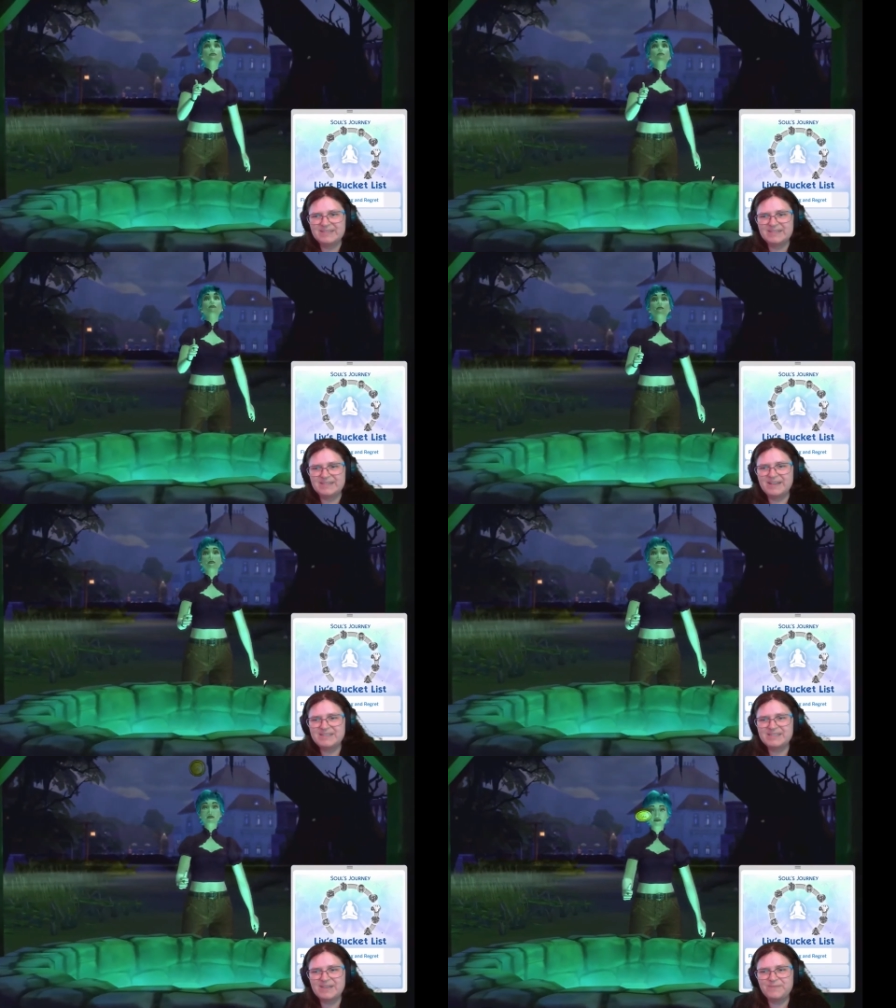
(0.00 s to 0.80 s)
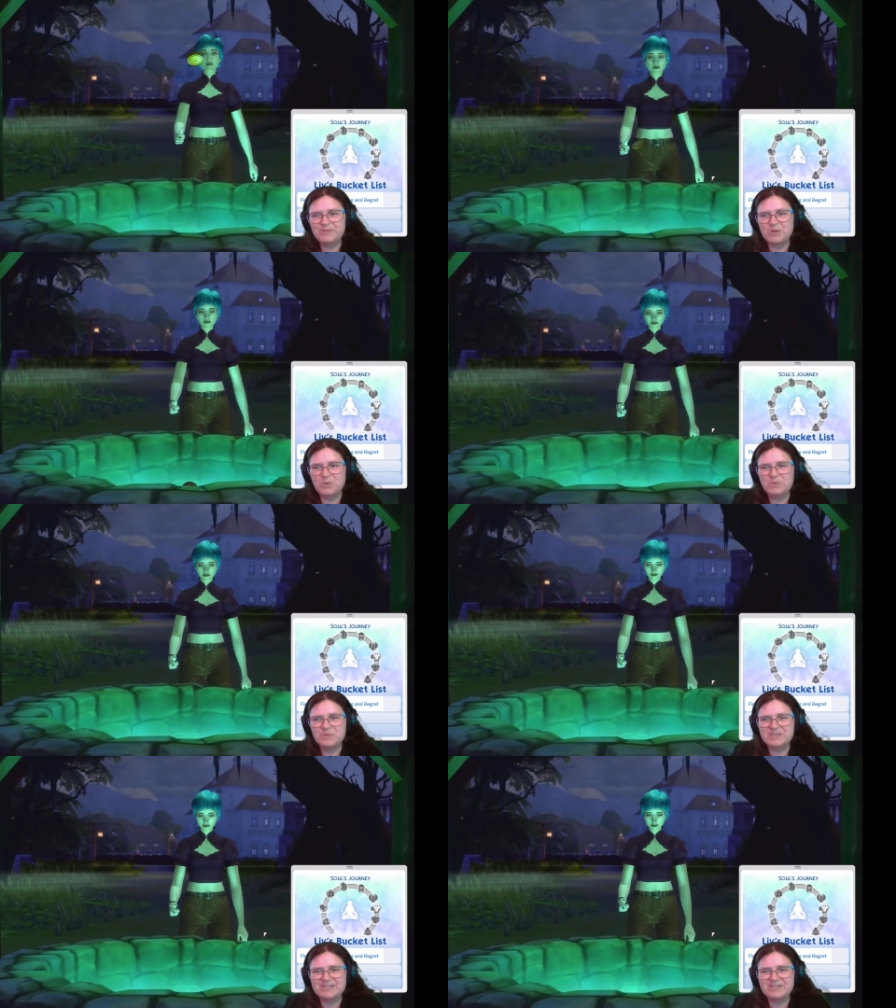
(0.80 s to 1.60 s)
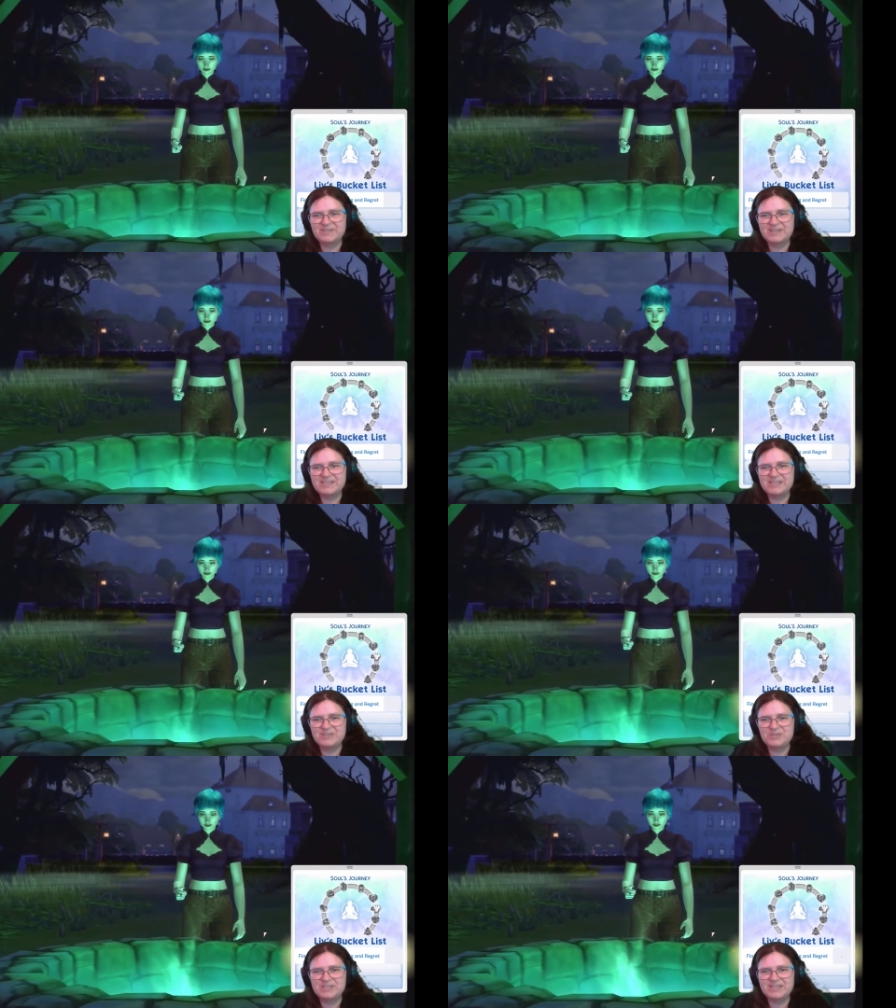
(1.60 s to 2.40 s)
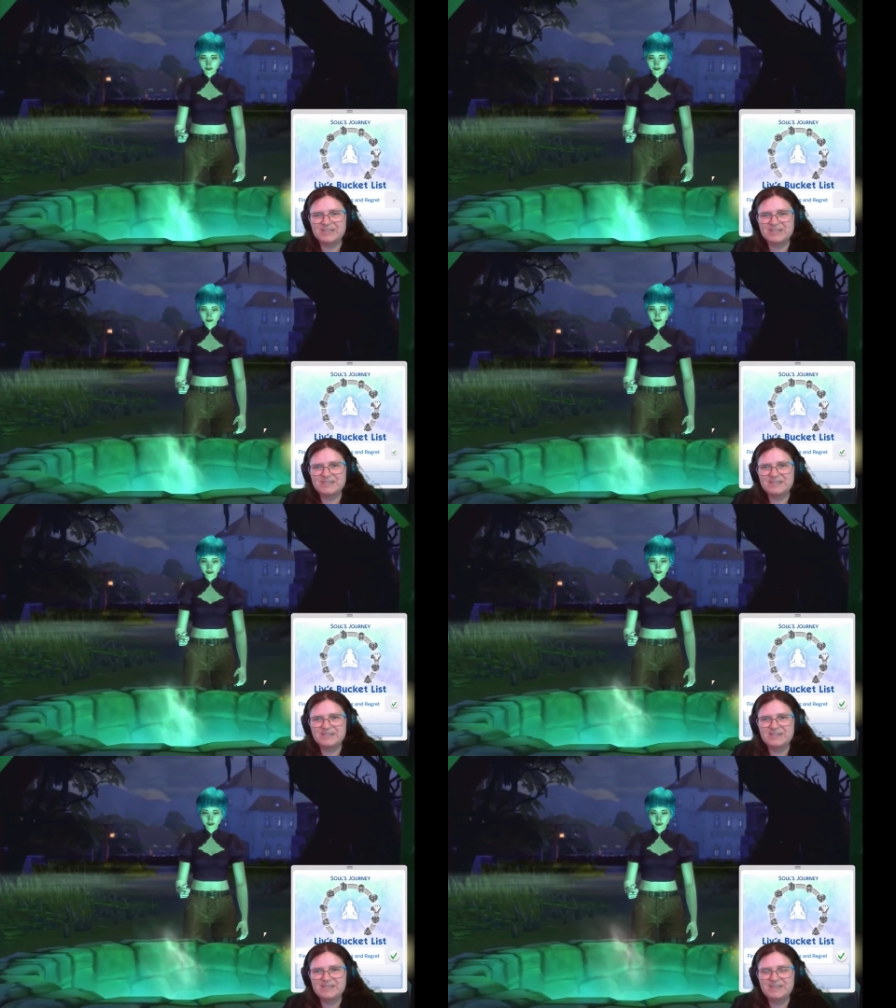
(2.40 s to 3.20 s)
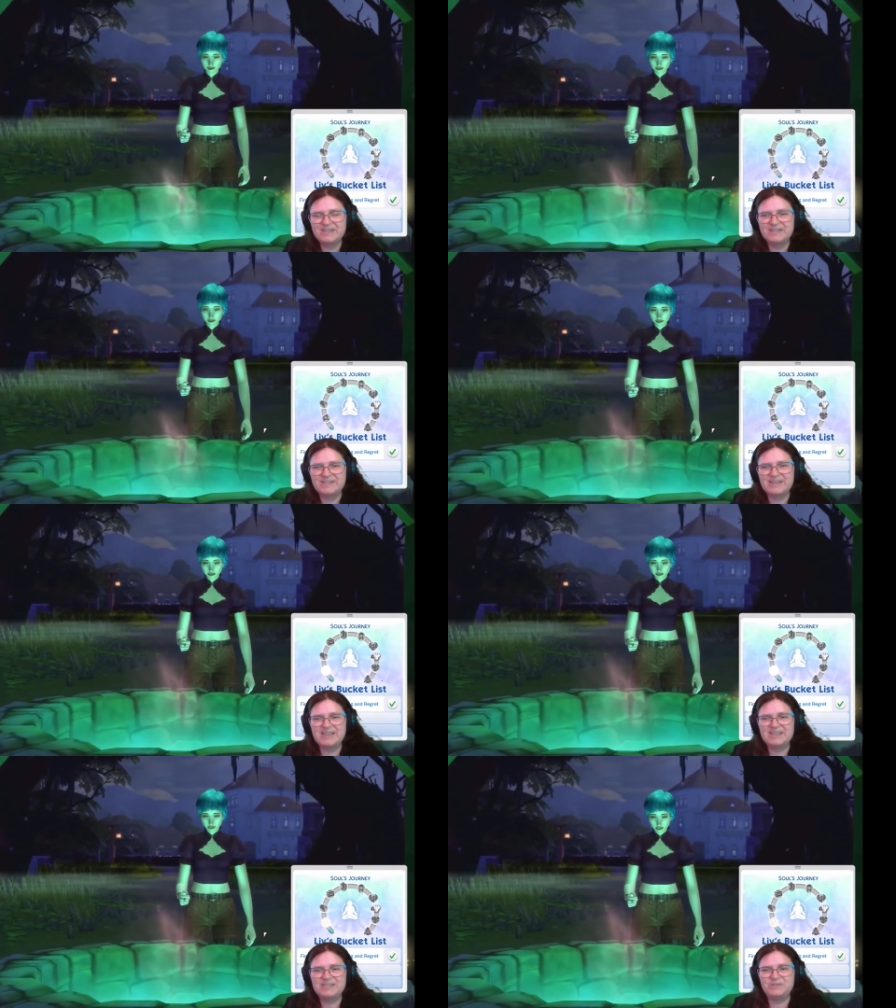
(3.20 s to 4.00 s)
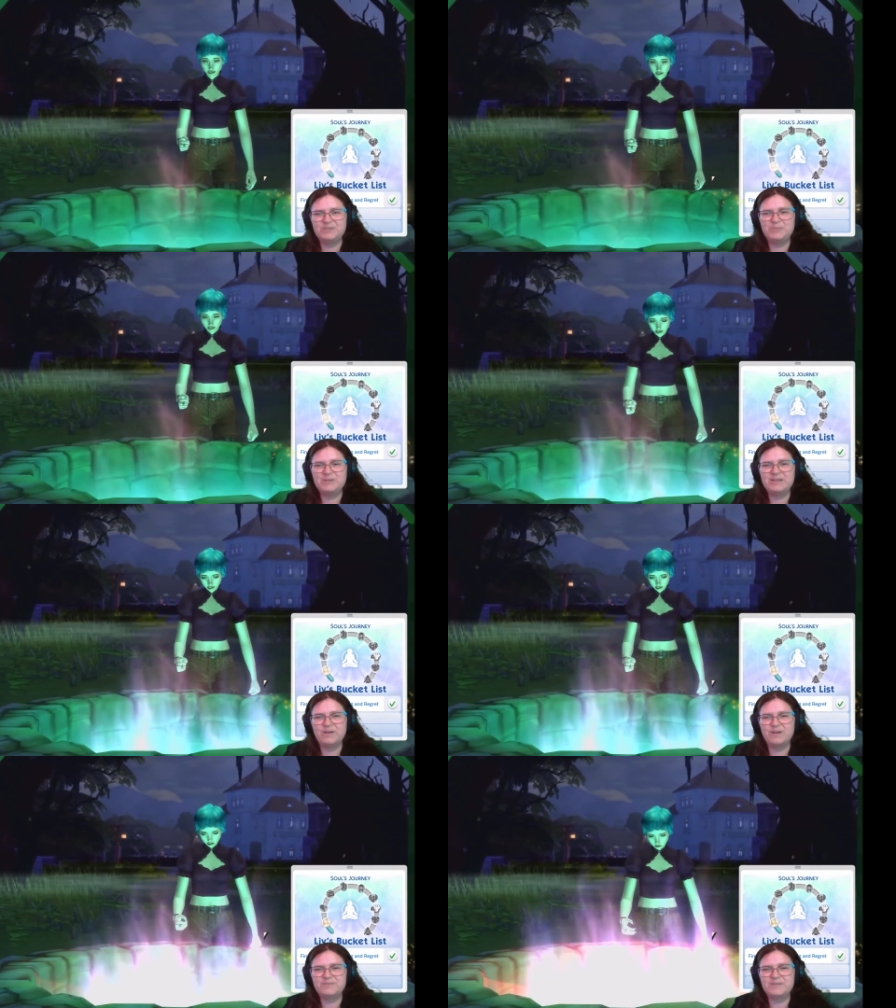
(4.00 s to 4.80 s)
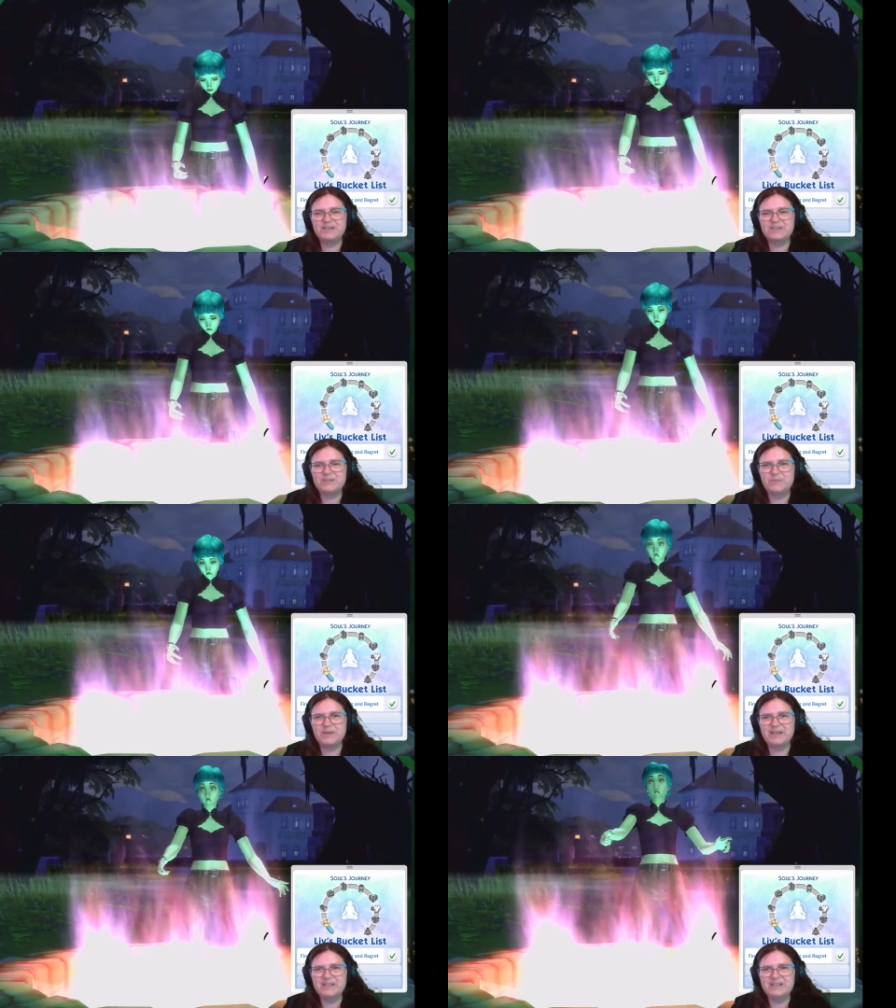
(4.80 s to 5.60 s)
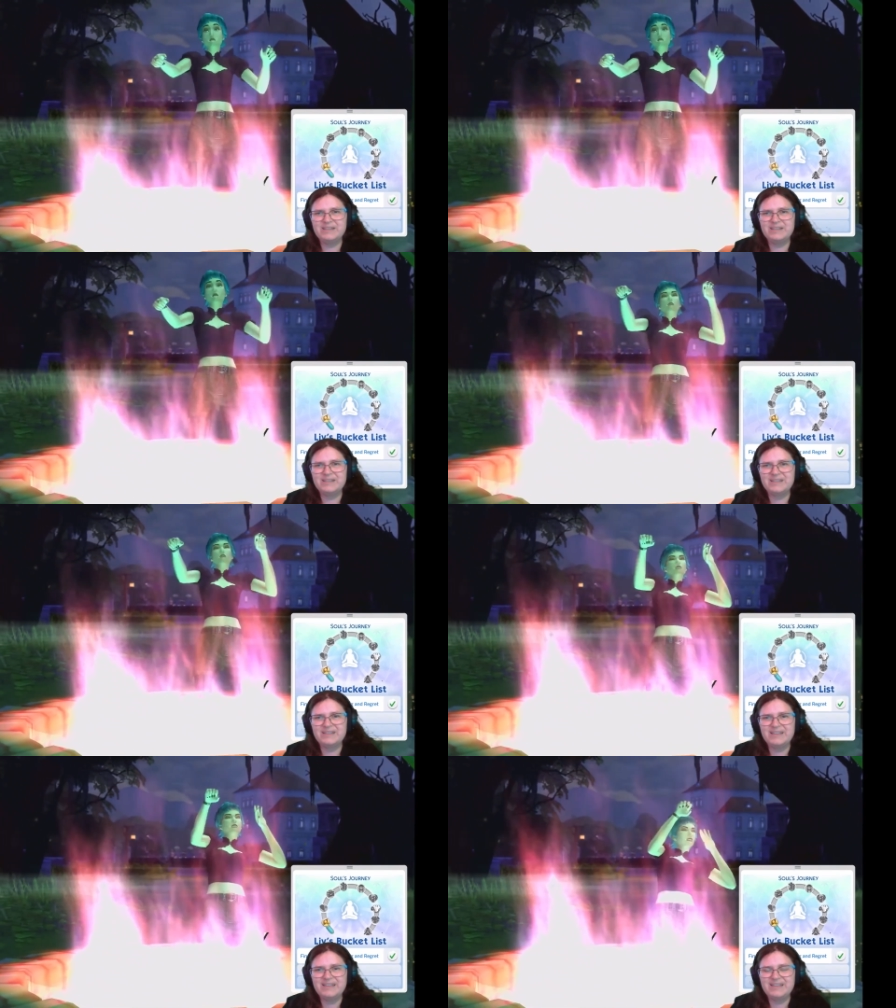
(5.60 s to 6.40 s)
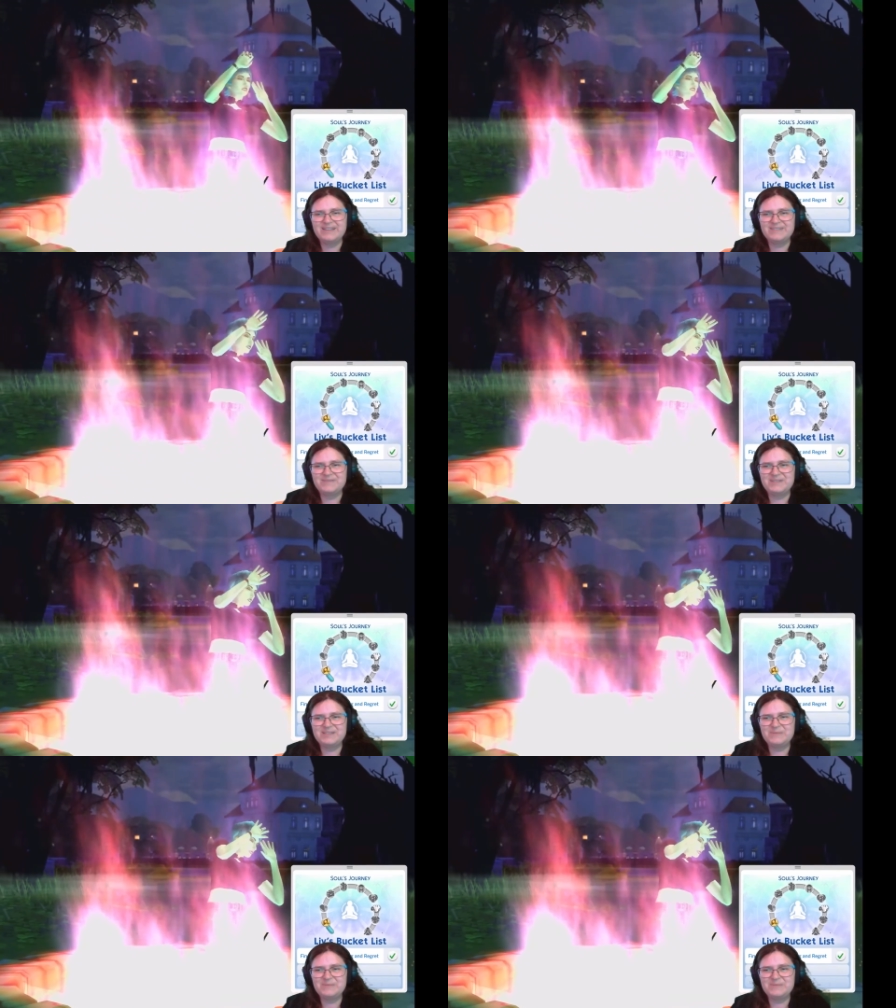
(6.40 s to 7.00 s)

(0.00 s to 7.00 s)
Undiscovered goals. Oh, that's interesting. Okay, so she put in an offering to the well. What did